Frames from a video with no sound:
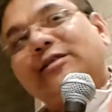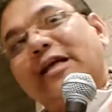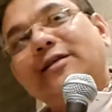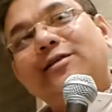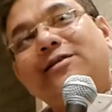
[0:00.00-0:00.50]

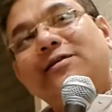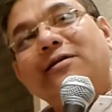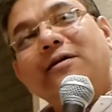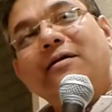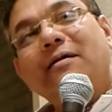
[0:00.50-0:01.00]
says,
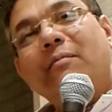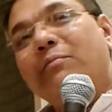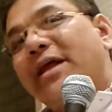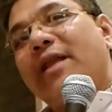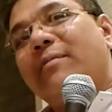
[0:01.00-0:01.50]

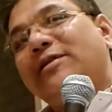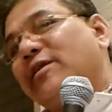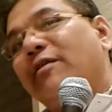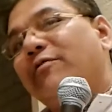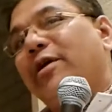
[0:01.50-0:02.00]
me and my
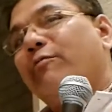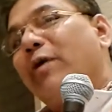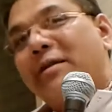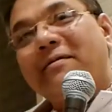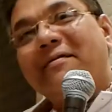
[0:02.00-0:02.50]
son, we are
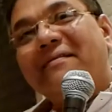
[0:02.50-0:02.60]
one.